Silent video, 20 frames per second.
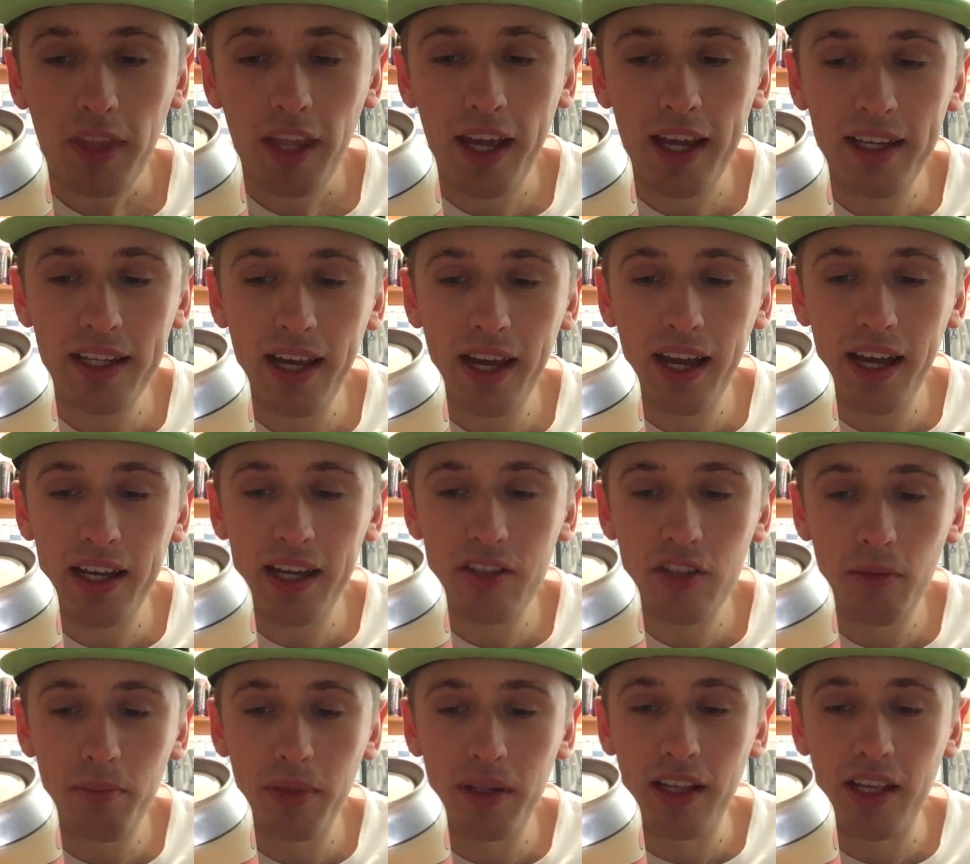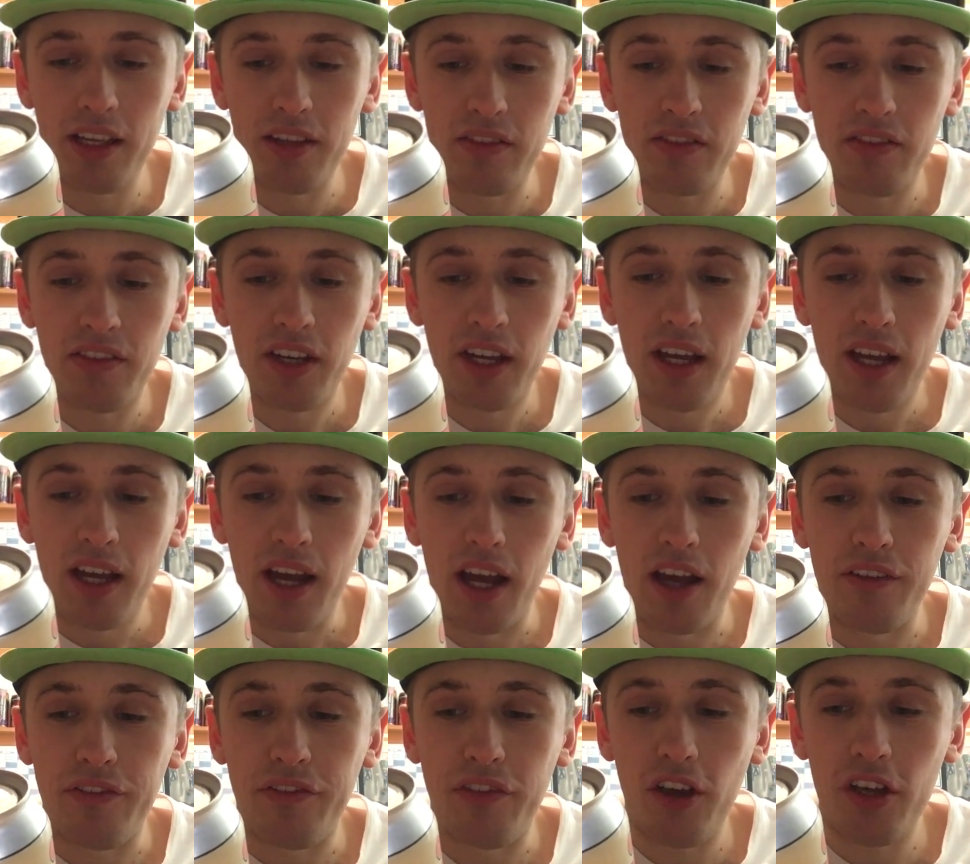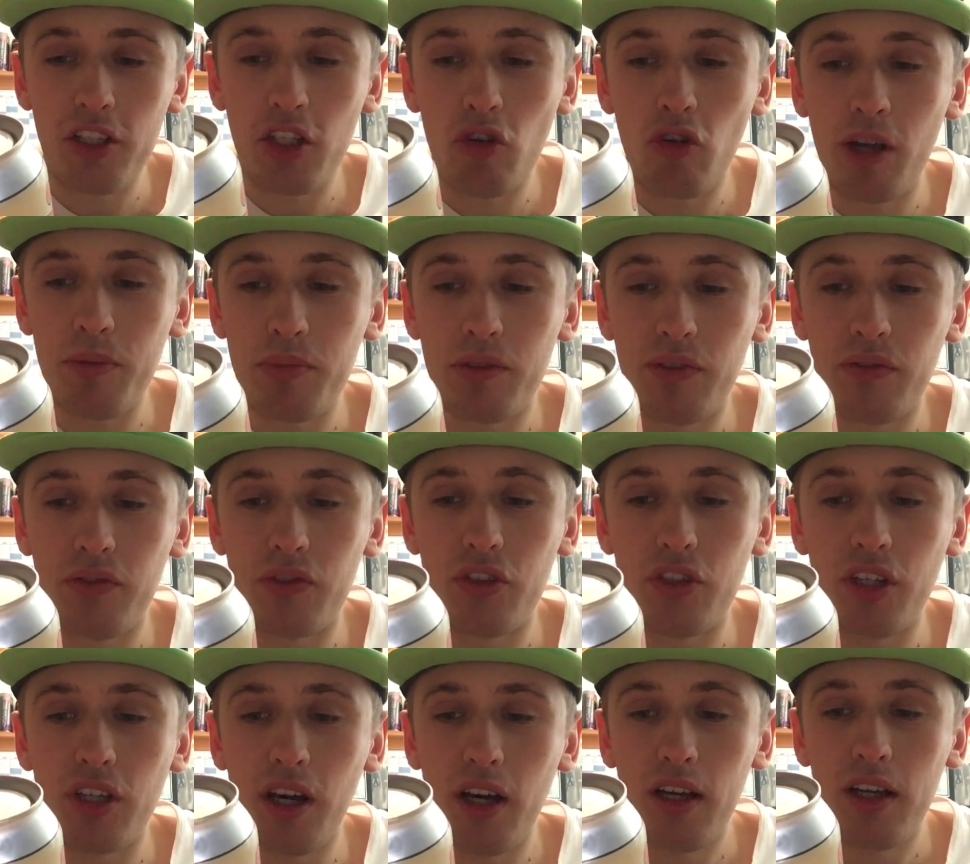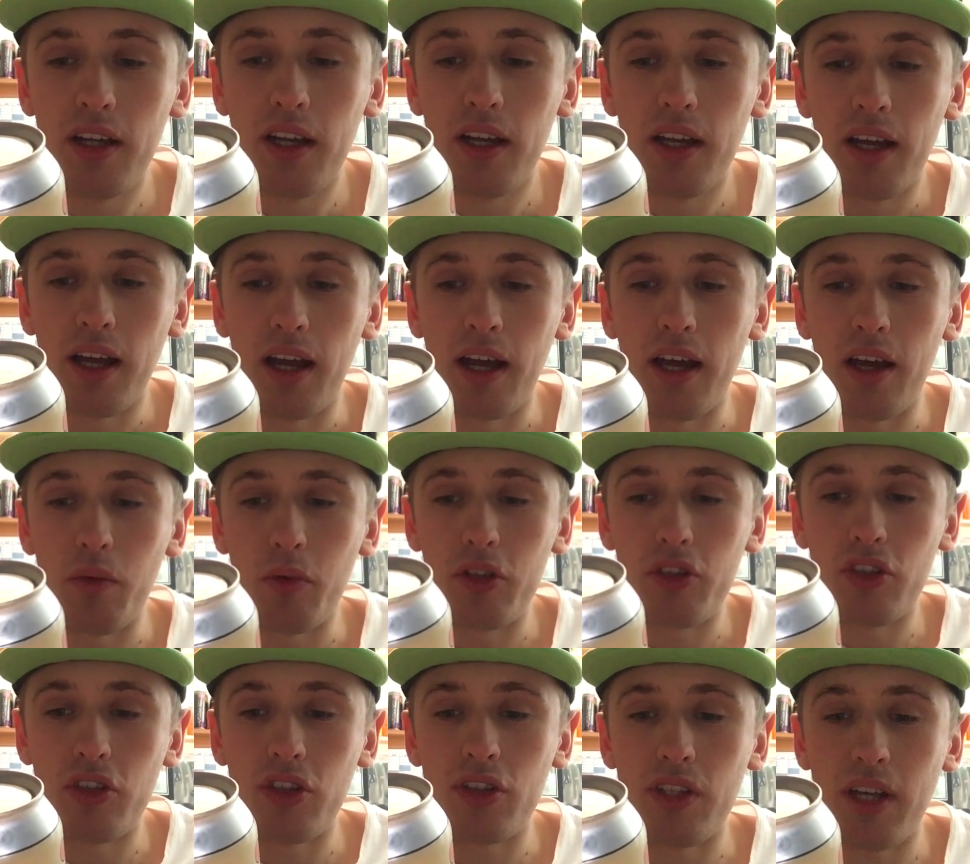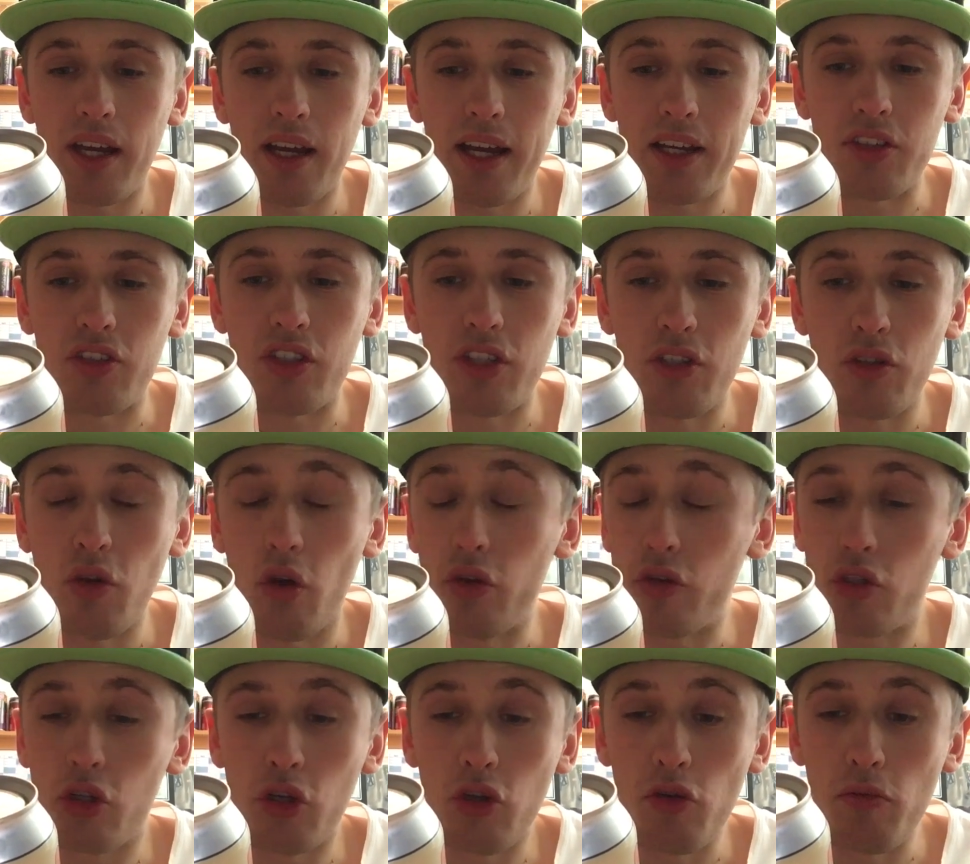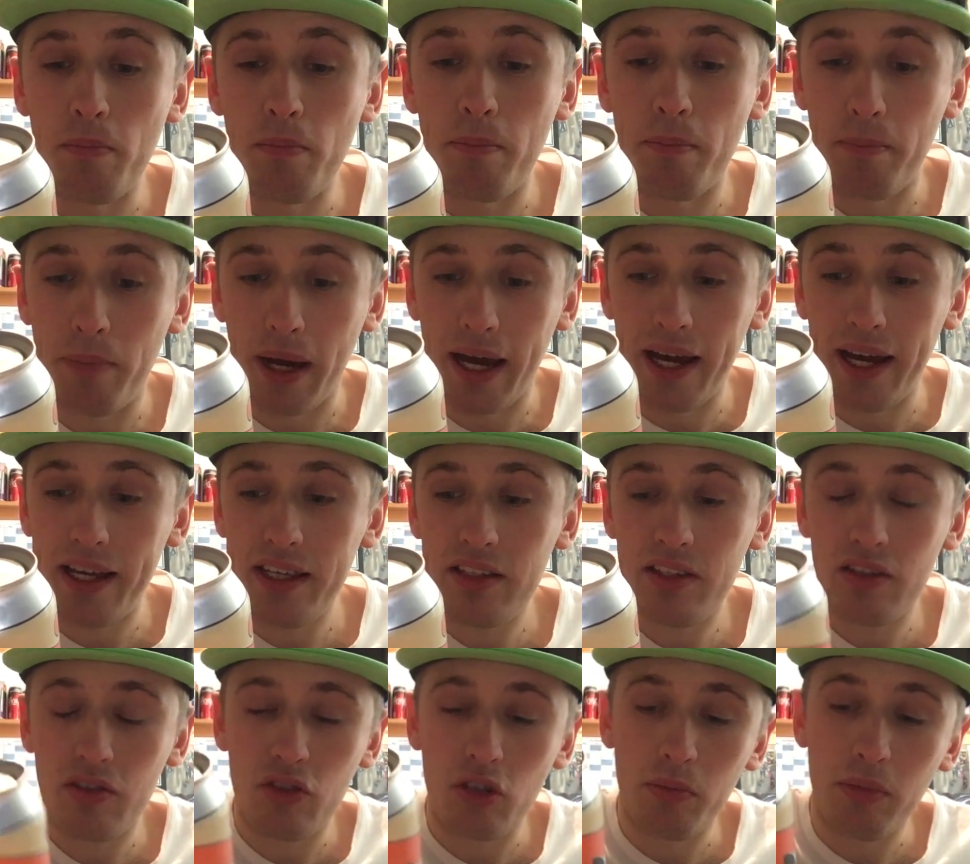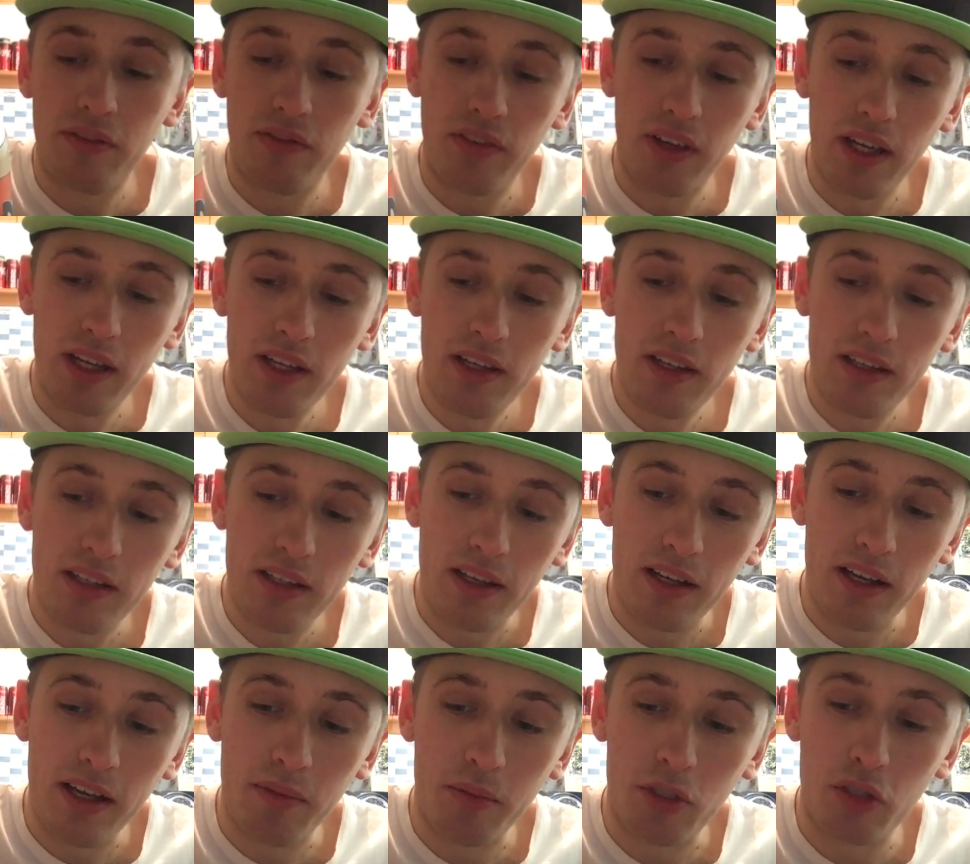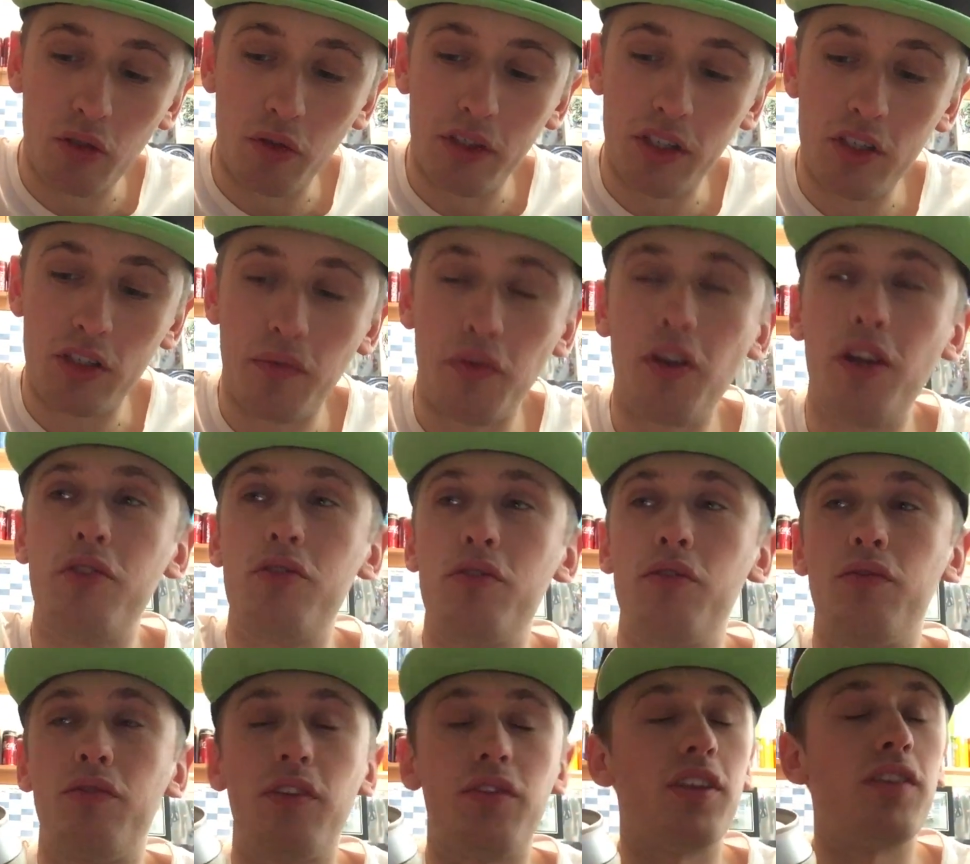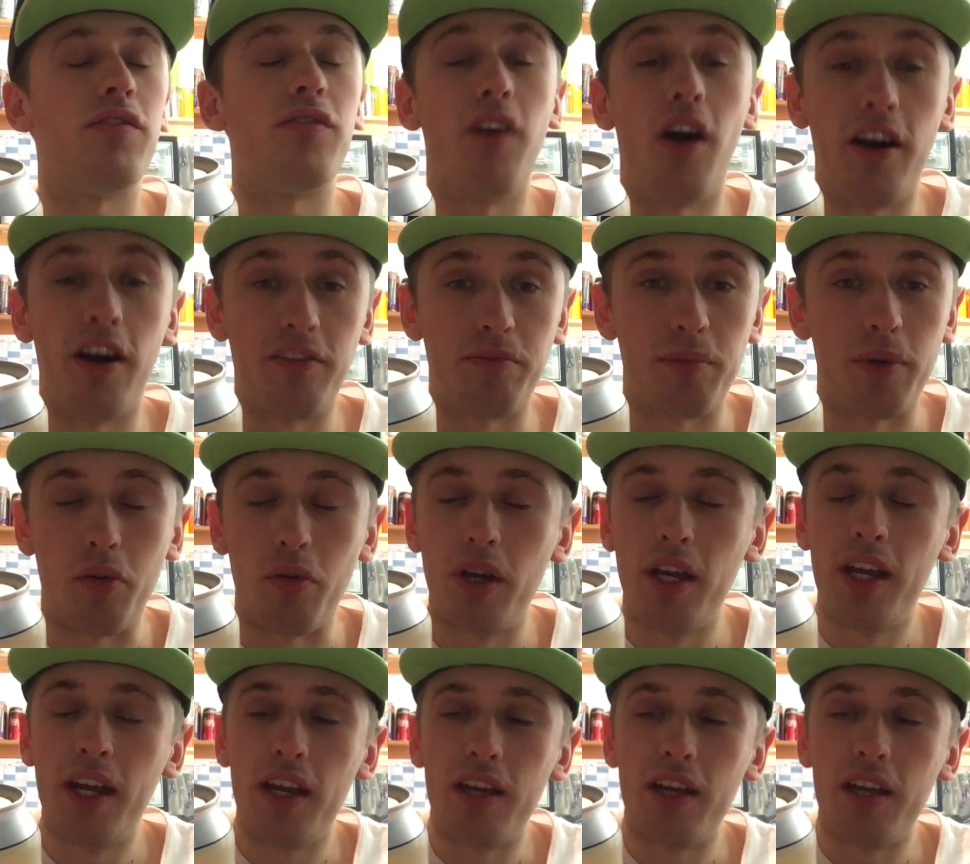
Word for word: And it has, I believe, uh, 30 grams of sugar, uh, which is actually not too bad to be fair. Um, sorry, this is 355 mil.